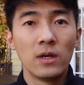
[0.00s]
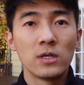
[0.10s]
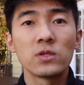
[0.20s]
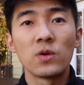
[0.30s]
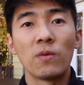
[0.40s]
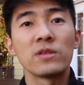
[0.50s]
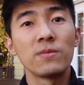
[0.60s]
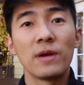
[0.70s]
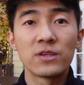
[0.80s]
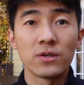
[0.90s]
so you want to
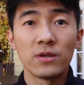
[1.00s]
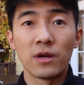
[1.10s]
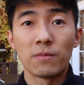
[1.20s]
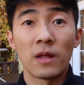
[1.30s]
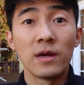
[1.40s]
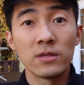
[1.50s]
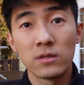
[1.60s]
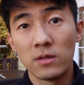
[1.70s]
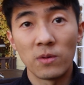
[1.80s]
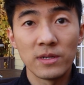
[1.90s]
make sure you're applying
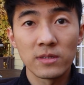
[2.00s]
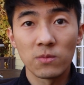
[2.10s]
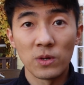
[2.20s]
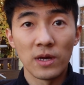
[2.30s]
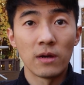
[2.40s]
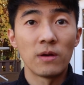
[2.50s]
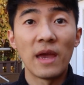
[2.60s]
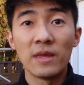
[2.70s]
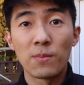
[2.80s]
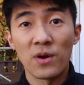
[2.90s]
to the ones without
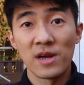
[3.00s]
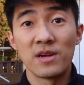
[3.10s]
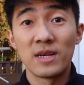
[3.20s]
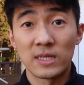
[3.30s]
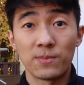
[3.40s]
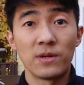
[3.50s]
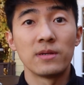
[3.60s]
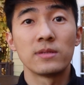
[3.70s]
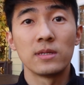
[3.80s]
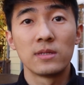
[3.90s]
any prior
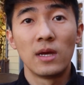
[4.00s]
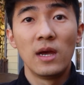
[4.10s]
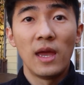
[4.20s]
experiences,